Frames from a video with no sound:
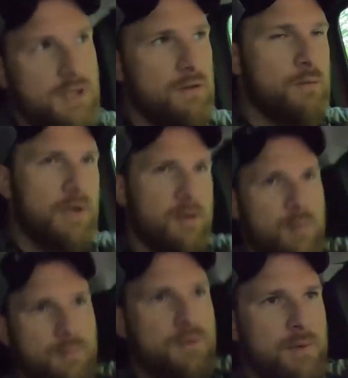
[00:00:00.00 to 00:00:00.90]
either way I
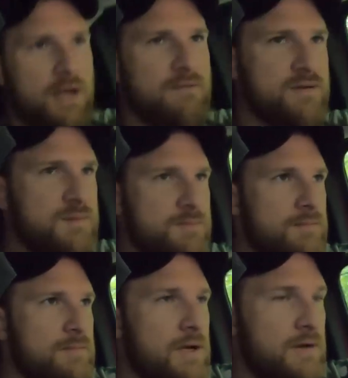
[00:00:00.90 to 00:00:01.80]
bumped him out
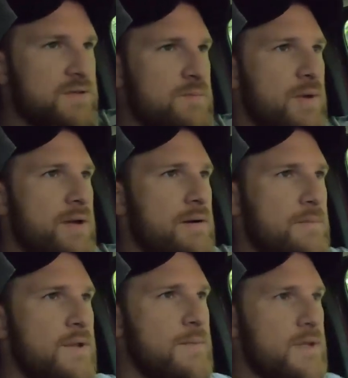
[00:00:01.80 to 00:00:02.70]
of his bed, or
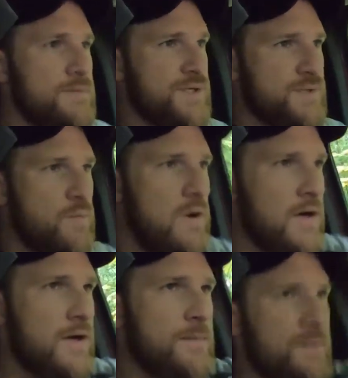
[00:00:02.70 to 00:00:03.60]
maybe he was just
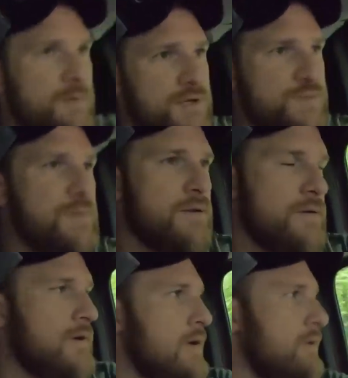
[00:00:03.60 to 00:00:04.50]
walking up the ridge
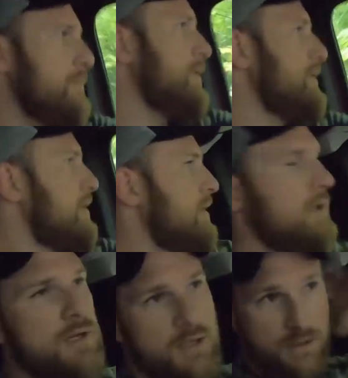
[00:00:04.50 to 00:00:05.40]
milling around. But
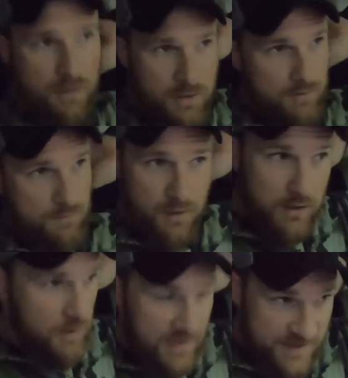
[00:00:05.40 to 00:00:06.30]

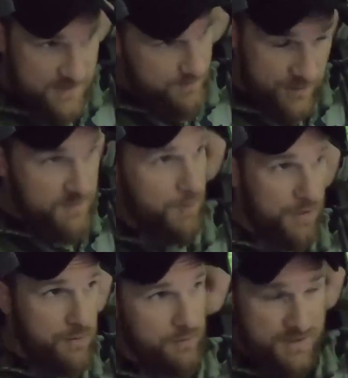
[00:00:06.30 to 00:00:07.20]
nonetheless, it was
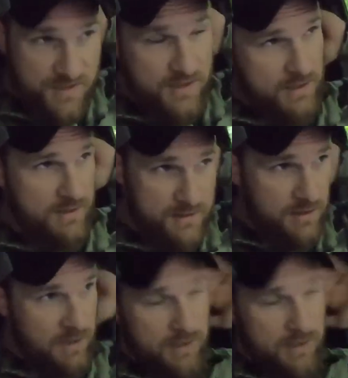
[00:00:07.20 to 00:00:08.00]
pretty cool to see that